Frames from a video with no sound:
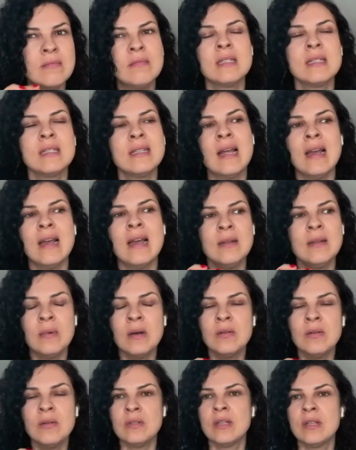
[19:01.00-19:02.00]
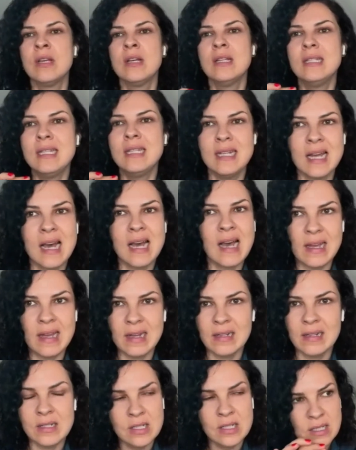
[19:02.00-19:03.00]
slight about
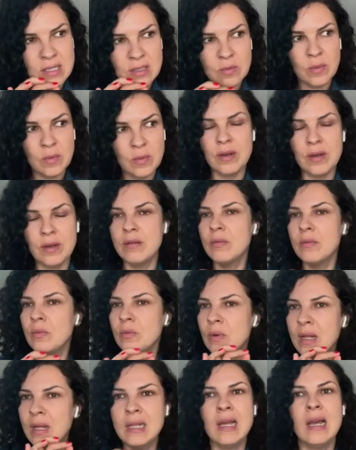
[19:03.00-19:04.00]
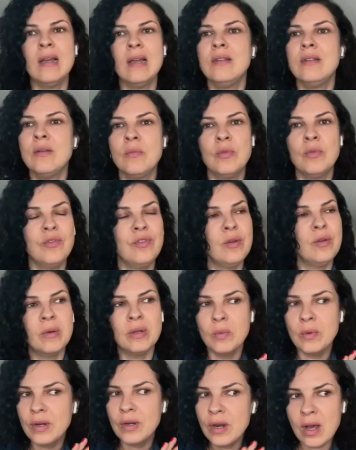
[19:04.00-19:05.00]
denial, just one line in the movie, but
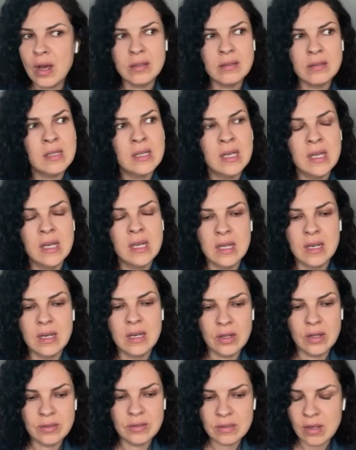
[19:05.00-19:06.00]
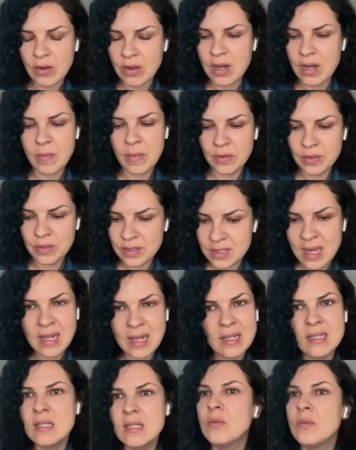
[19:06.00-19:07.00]
we're not talking about the
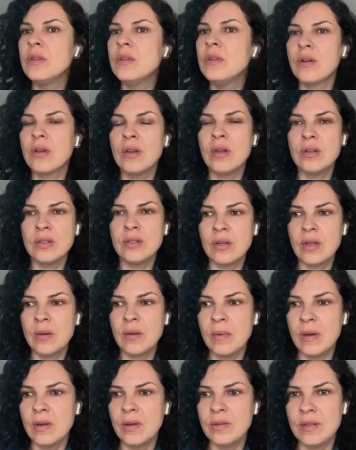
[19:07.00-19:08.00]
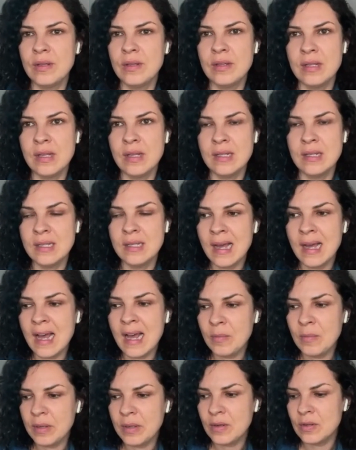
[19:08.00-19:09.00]
silence, and we're not talking about the
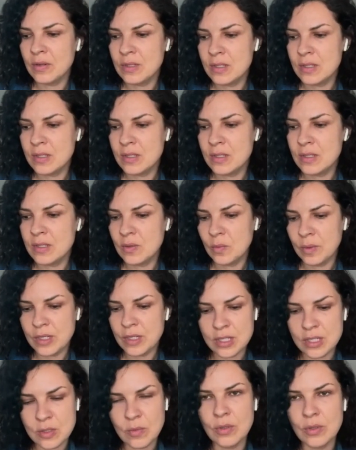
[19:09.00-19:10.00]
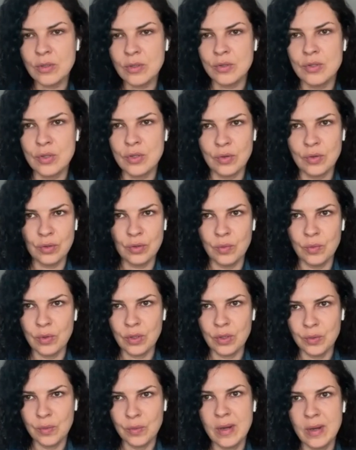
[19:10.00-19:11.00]
denial, because we just want to show the
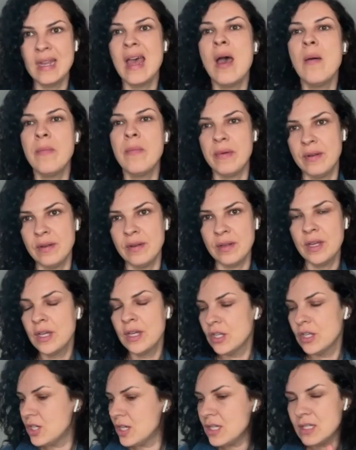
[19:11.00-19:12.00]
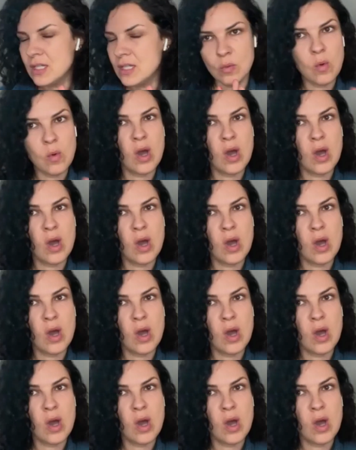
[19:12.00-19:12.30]
world what happened. Just